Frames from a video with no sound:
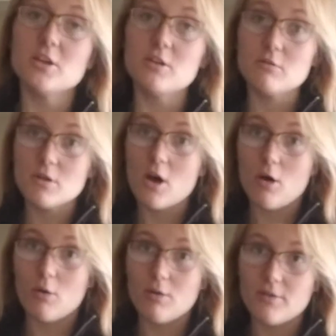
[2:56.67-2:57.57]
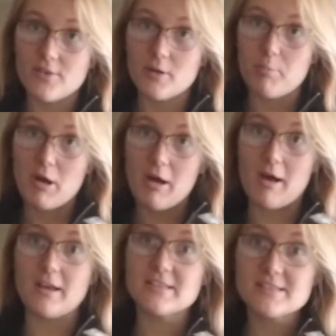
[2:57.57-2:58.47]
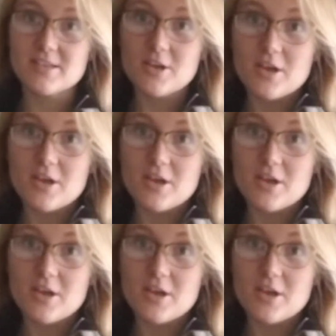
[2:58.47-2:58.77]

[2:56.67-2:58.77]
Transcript: you know their paws